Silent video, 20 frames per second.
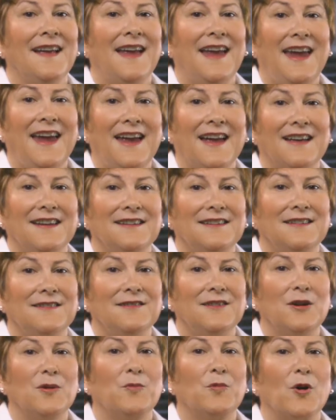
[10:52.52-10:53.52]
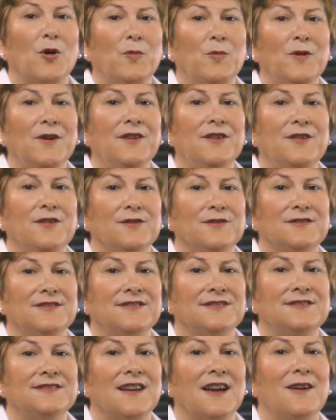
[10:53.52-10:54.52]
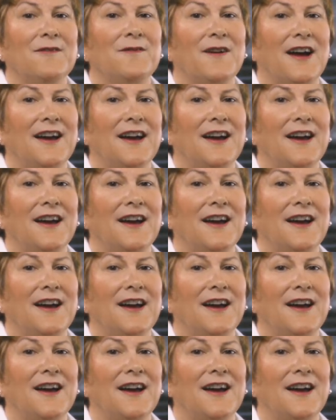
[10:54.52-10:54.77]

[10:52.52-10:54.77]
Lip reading: And the appropriate use of